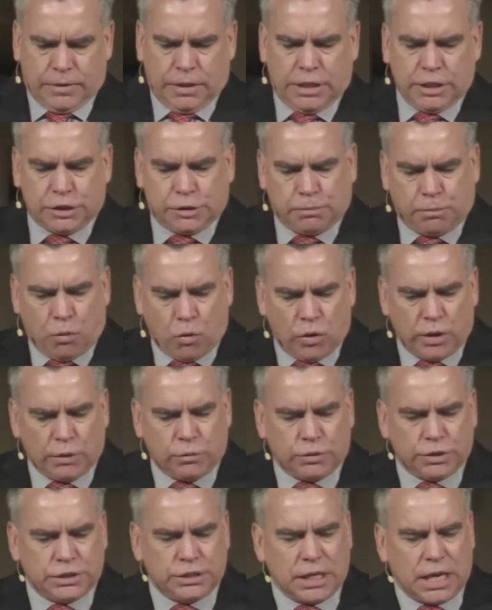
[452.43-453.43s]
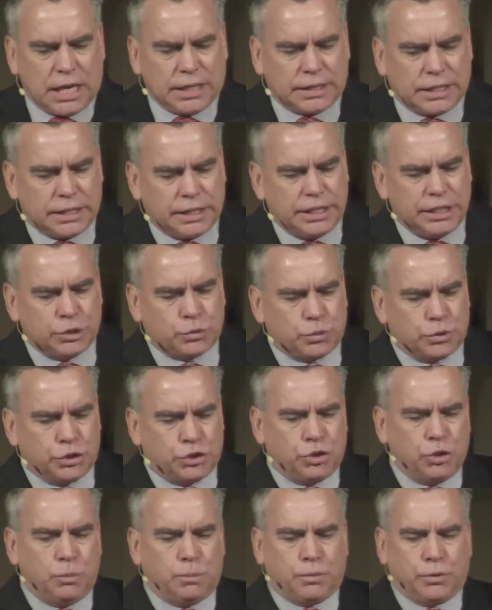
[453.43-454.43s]
His point was not that these were
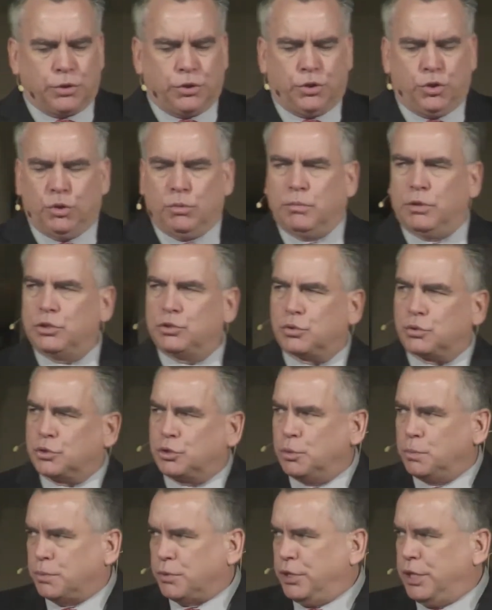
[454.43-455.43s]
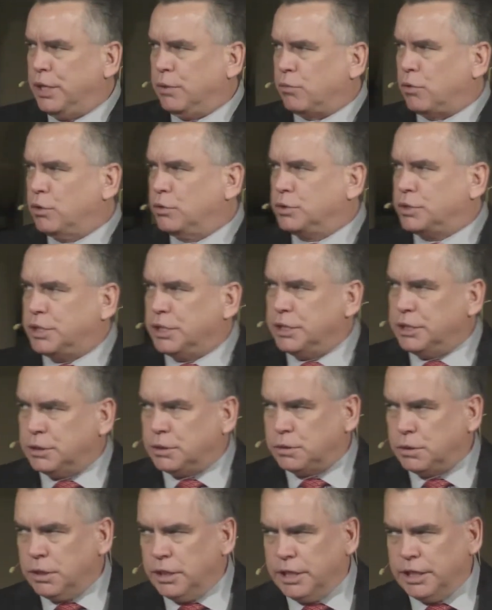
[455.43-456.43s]
superhumans or superheroes.
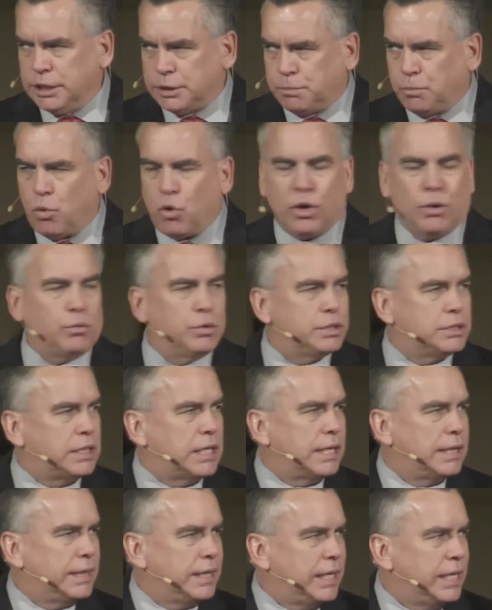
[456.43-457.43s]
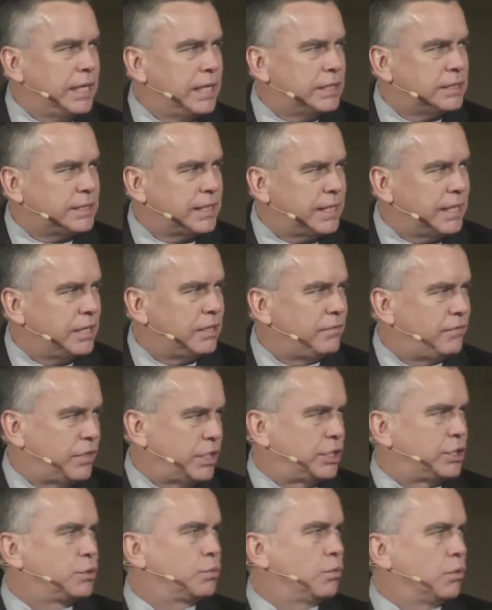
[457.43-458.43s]
These, his point was that these
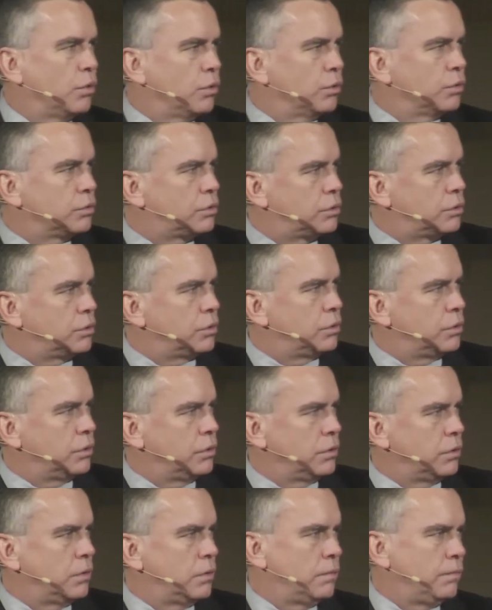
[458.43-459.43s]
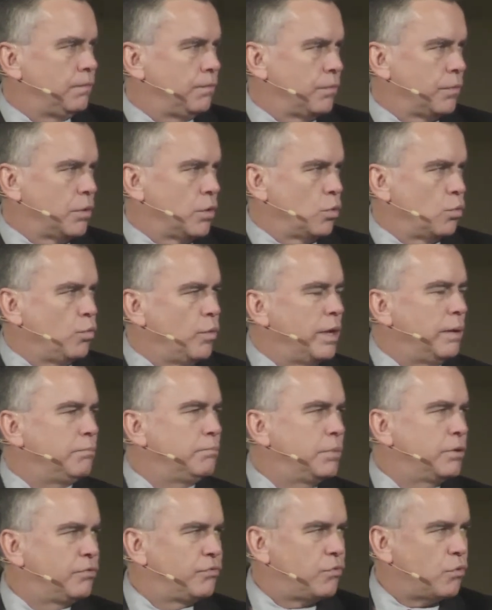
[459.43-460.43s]
individuals
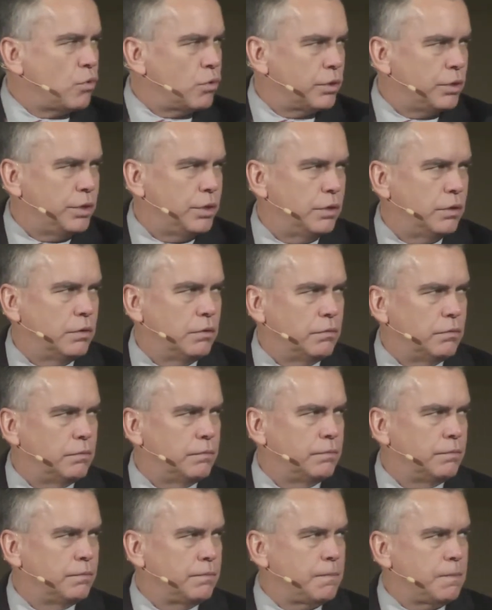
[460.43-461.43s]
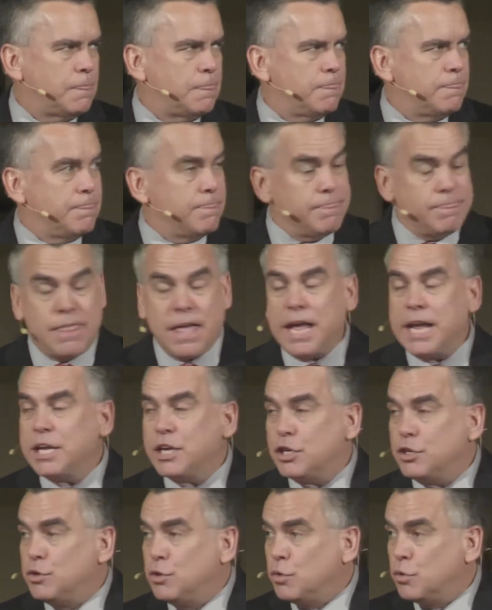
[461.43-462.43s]
went before you they
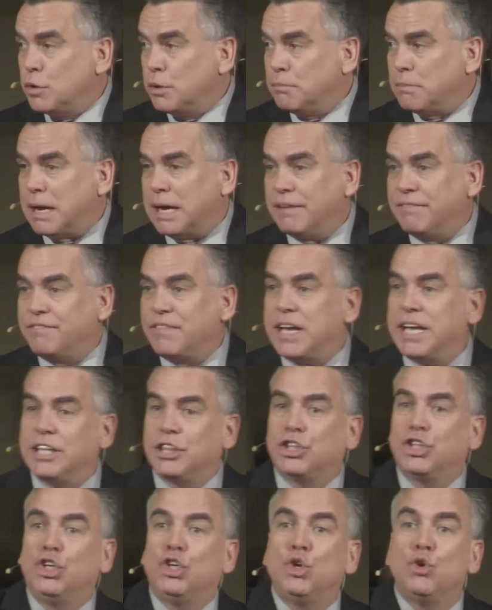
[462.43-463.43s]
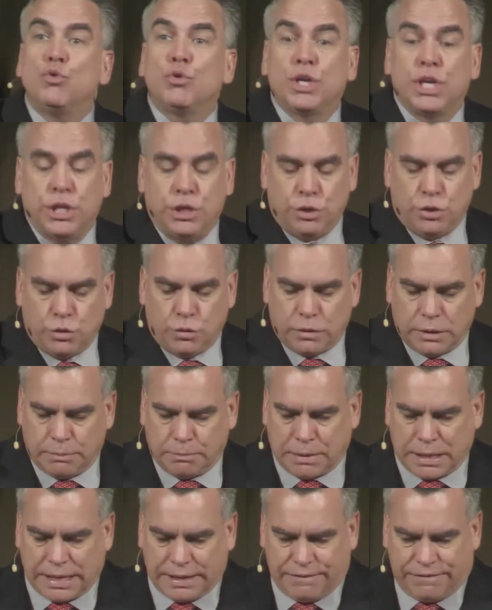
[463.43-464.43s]
could do it by faith. You can do
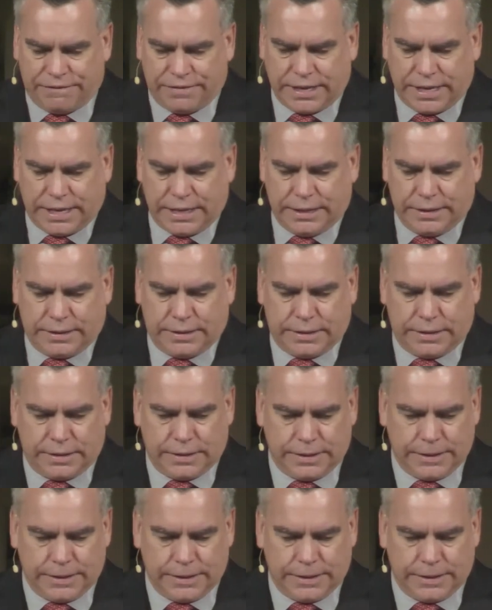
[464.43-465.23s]
it by faith.